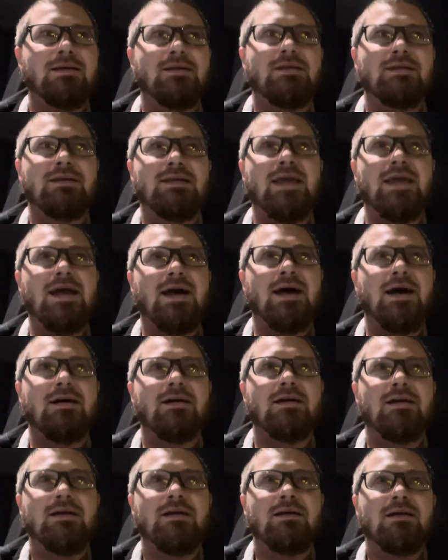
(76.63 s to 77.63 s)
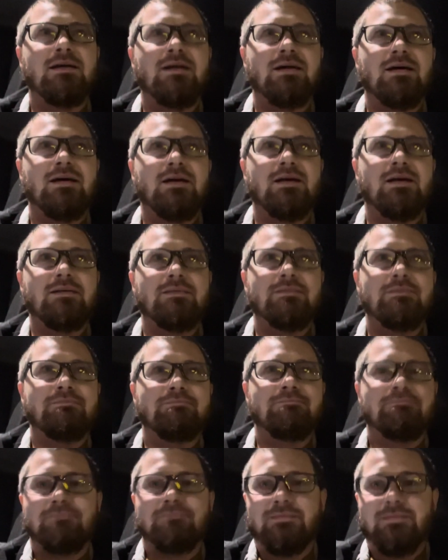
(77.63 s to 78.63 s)
yeah, uh,
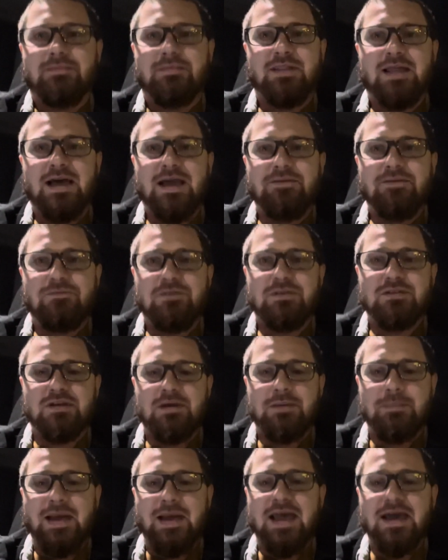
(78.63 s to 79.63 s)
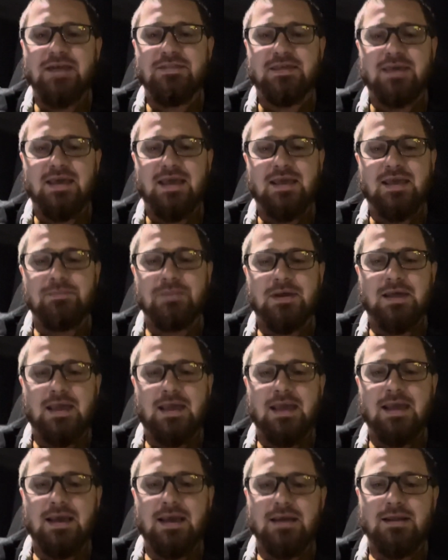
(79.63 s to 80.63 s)
life is a math game,
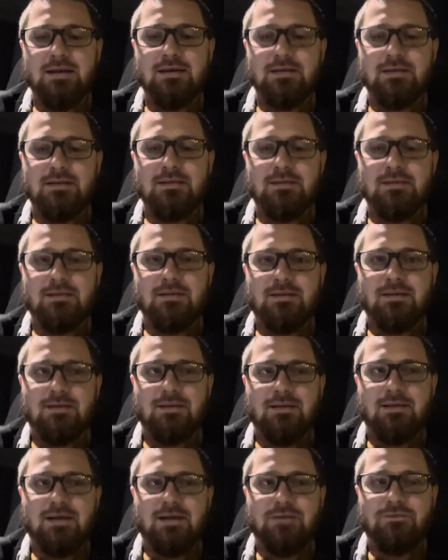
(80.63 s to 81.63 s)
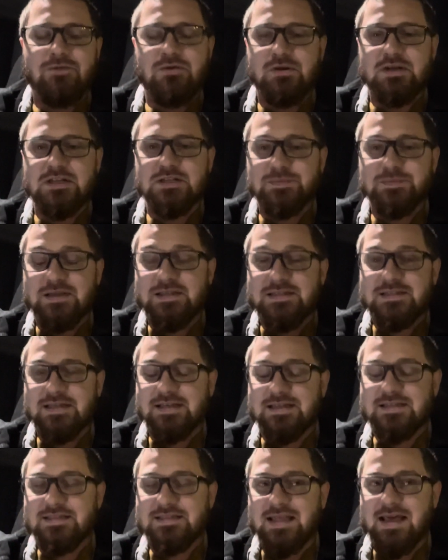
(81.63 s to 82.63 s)
and if you can spend
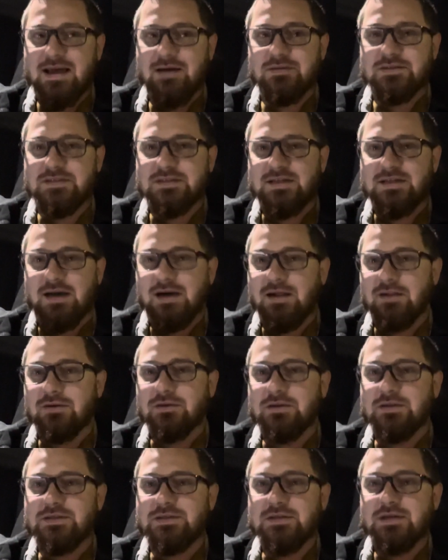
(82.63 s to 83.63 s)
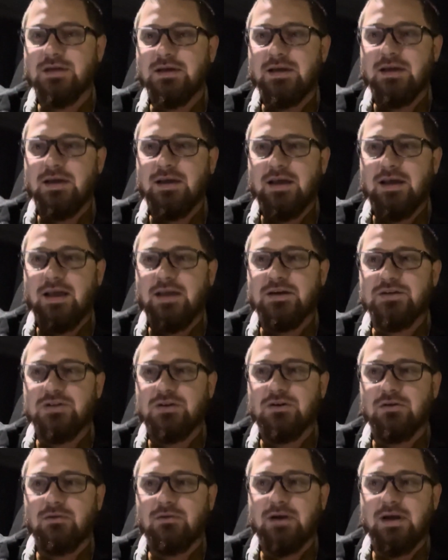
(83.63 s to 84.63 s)
six thousand dollars and
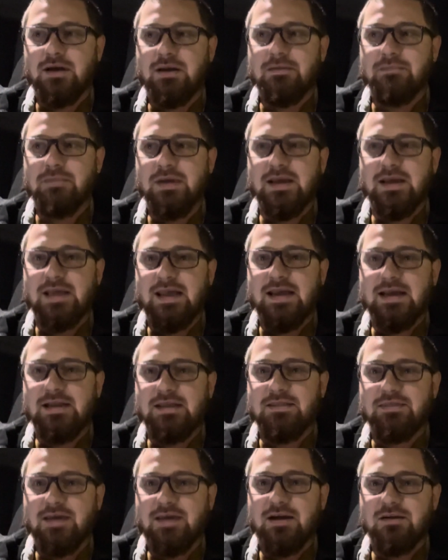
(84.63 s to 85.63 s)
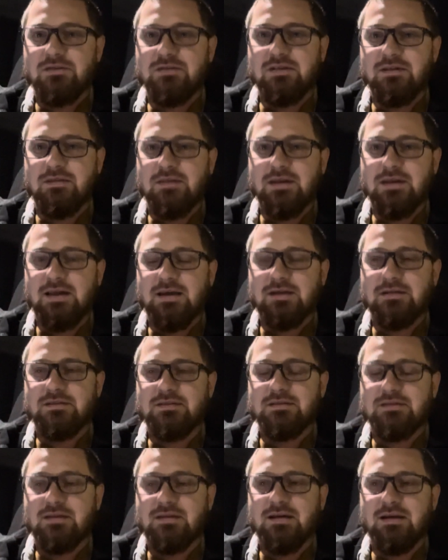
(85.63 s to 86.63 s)
turn around and make eighty thousand in the
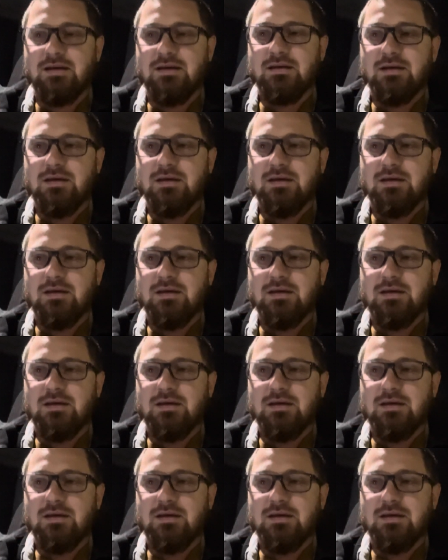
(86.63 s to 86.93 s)
next uh,